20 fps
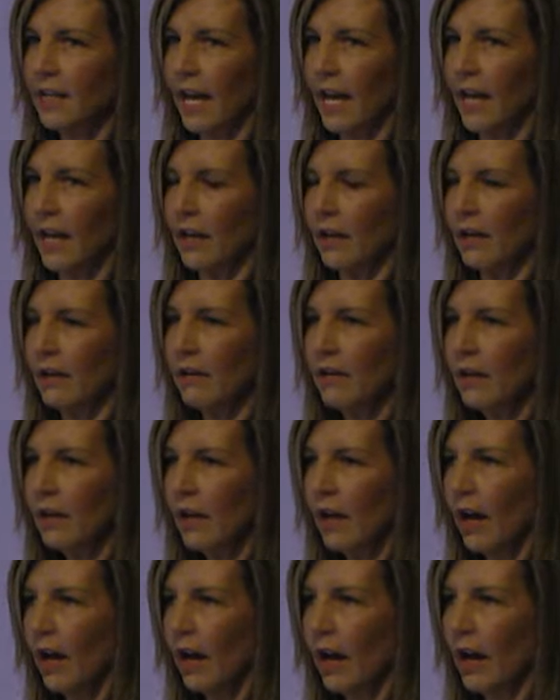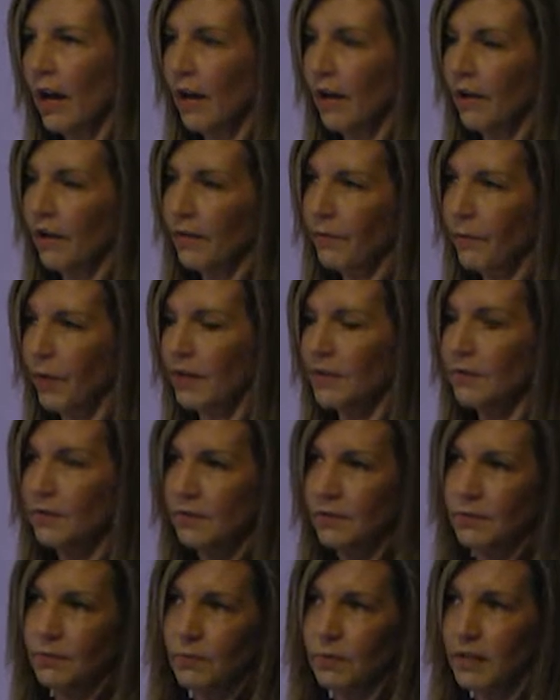and uh,
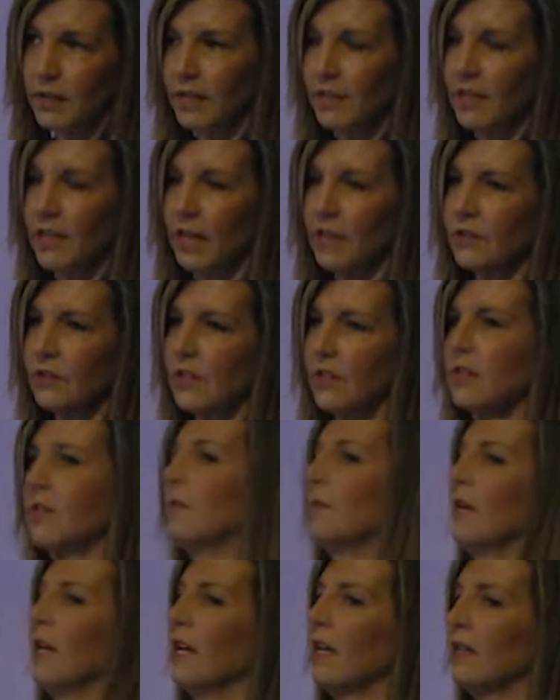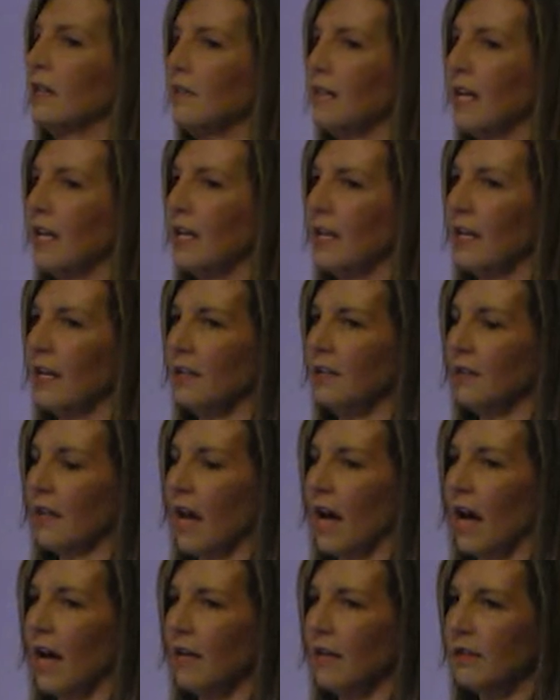what's really touching to me is that he's
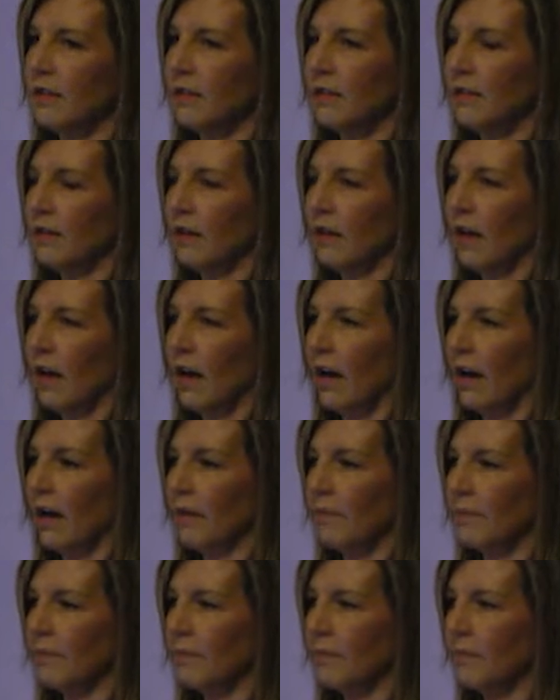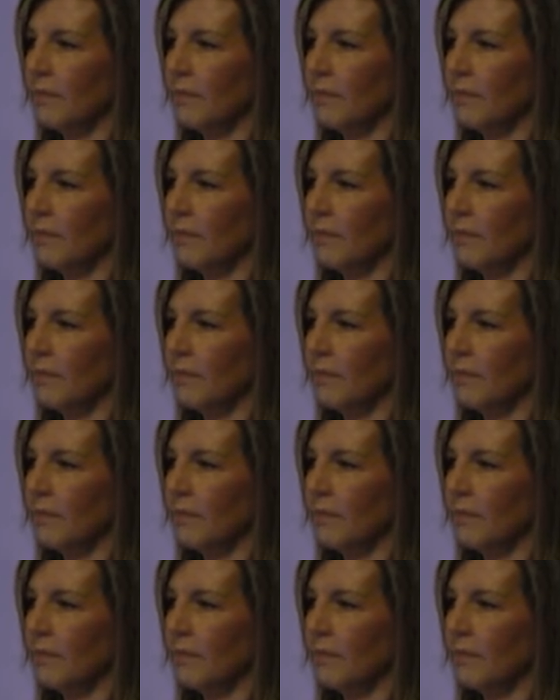got um,